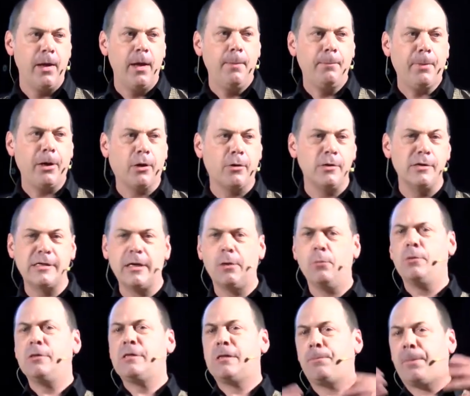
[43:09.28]
because it
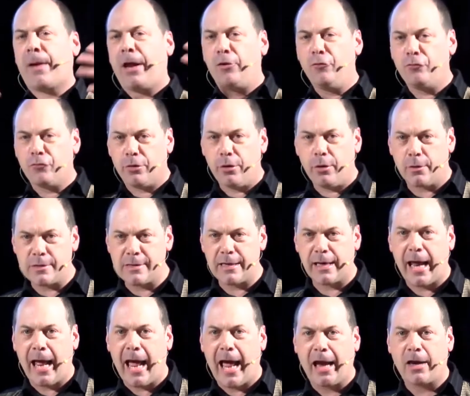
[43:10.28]
was a patriotic
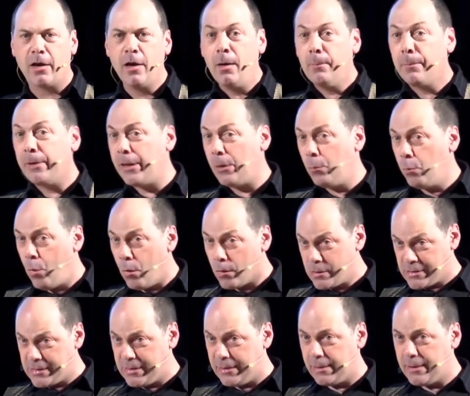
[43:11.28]
act, but he
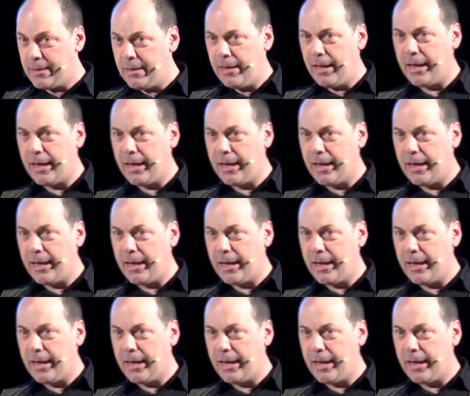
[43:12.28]
wasn't.